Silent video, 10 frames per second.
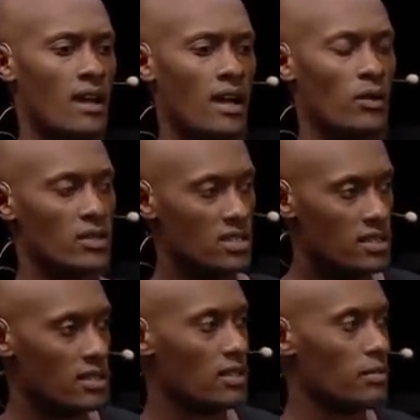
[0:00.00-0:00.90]
I was
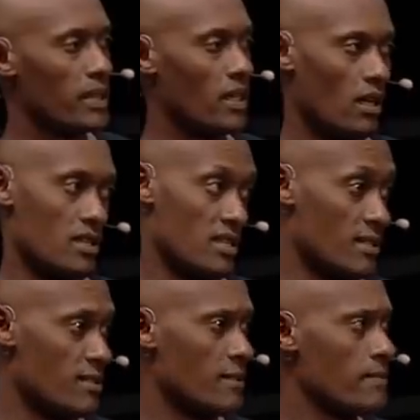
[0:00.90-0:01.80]
still being
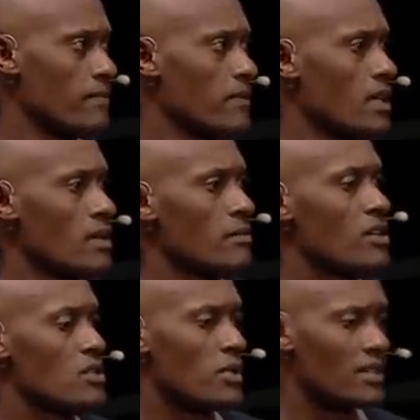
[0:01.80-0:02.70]
haunted.
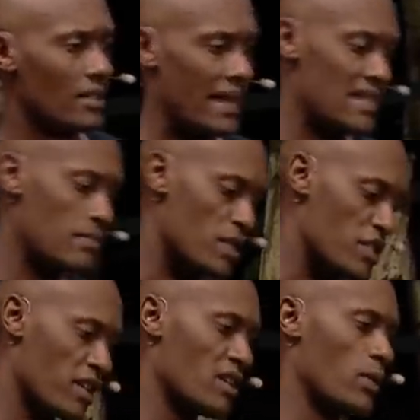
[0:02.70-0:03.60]
Because when the last
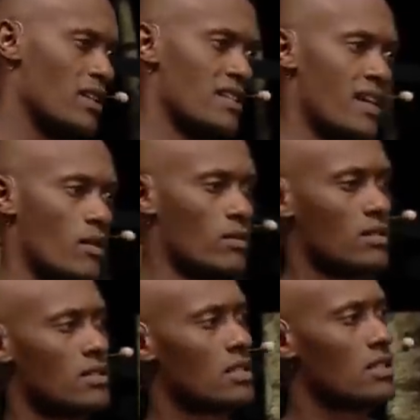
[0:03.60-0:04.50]
machete went down
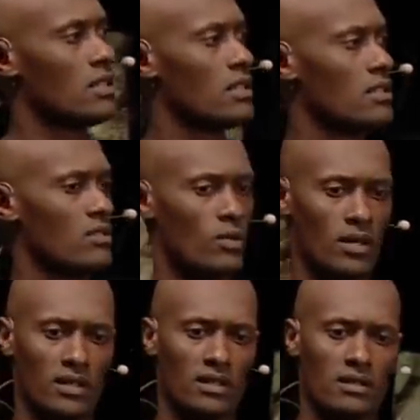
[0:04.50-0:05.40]
in
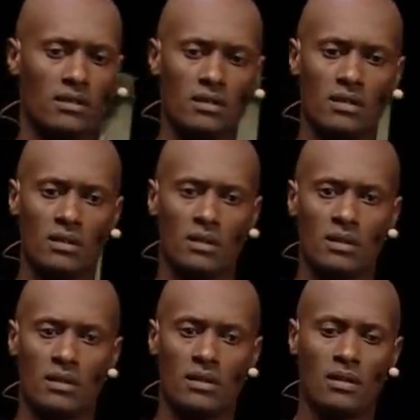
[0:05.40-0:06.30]
Rwanda,
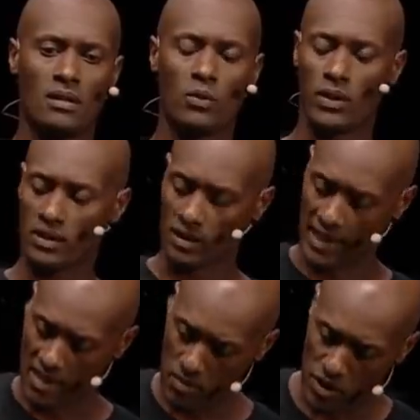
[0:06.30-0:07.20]
when the
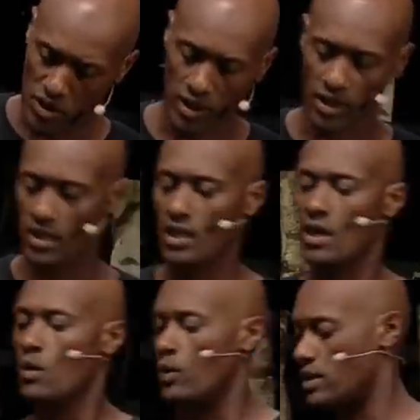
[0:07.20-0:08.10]
last machete
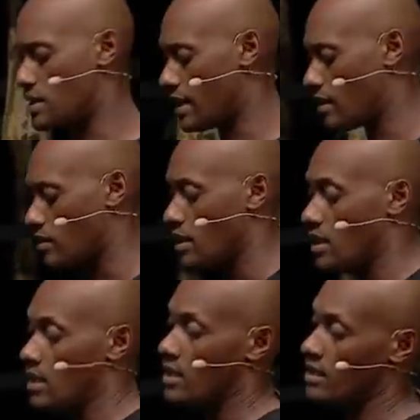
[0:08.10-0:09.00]
went down
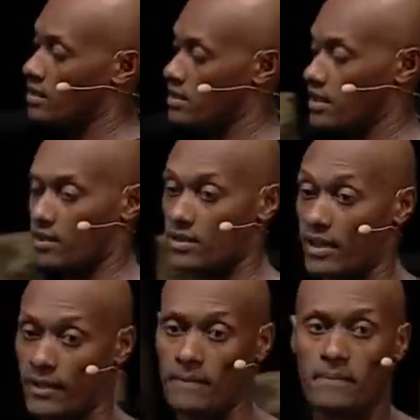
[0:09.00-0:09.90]
in the
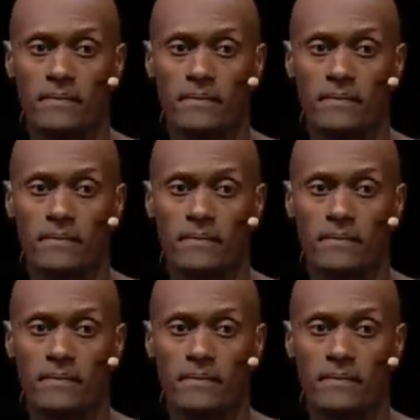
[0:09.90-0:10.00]
genocide,